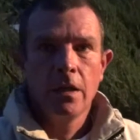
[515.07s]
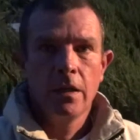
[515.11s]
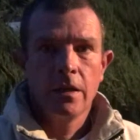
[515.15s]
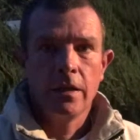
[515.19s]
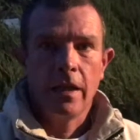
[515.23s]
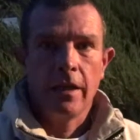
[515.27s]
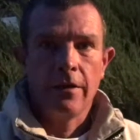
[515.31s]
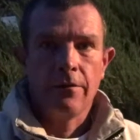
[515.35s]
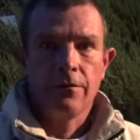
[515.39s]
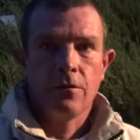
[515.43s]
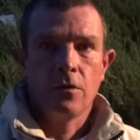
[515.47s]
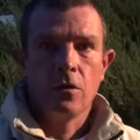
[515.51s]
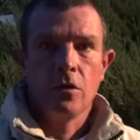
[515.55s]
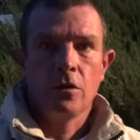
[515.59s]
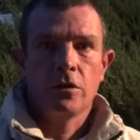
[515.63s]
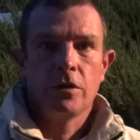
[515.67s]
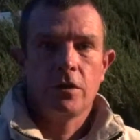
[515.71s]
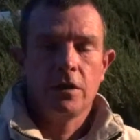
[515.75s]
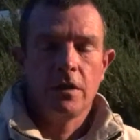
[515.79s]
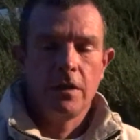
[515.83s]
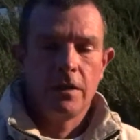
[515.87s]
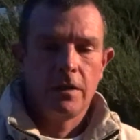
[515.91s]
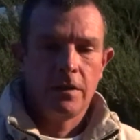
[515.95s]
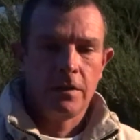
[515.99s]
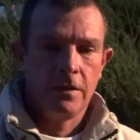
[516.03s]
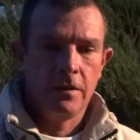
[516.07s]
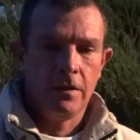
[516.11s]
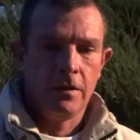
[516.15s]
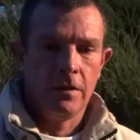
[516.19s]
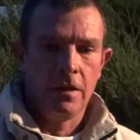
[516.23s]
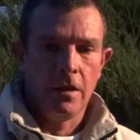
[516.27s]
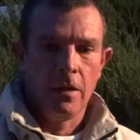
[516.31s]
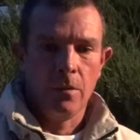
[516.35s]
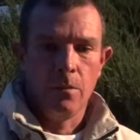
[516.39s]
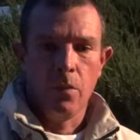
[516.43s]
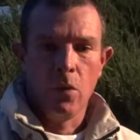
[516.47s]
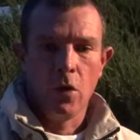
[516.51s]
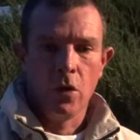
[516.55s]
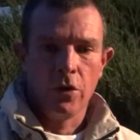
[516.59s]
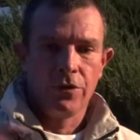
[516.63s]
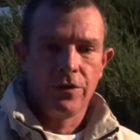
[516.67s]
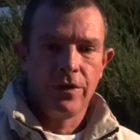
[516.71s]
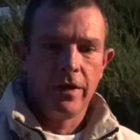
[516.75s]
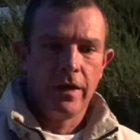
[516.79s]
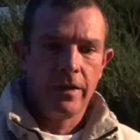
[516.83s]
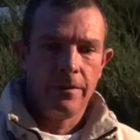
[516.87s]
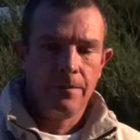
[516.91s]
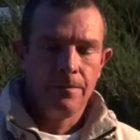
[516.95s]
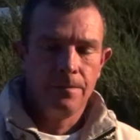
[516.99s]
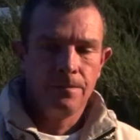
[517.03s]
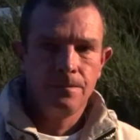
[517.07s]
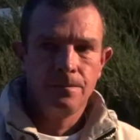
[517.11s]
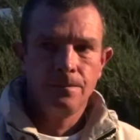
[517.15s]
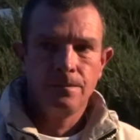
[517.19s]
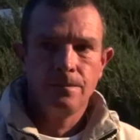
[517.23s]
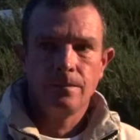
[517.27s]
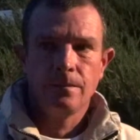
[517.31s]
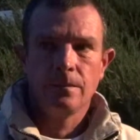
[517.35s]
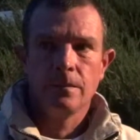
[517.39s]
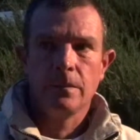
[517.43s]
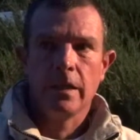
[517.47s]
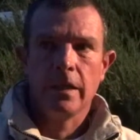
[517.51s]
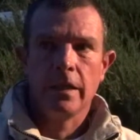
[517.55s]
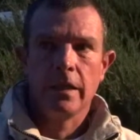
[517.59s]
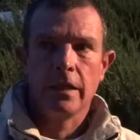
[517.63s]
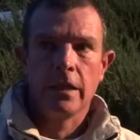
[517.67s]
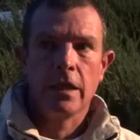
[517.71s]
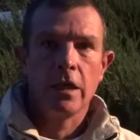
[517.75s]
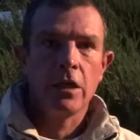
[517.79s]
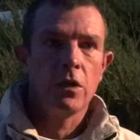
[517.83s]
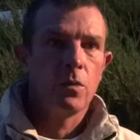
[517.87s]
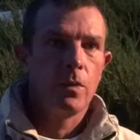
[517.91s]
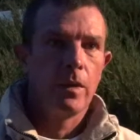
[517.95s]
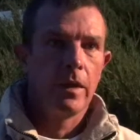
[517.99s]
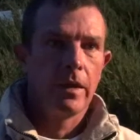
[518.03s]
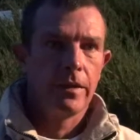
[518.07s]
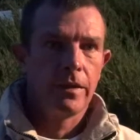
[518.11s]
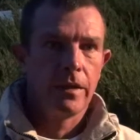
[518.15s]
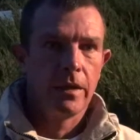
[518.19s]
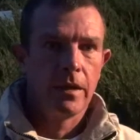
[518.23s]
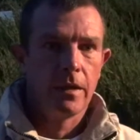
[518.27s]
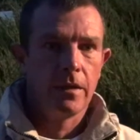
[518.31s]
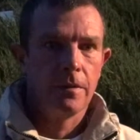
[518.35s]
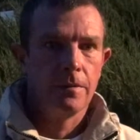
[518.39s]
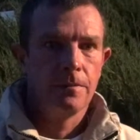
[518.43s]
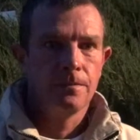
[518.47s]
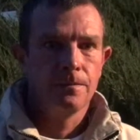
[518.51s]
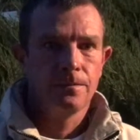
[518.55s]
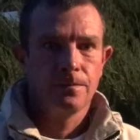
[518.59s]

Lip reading: They've got a board there in Kitwe, I think.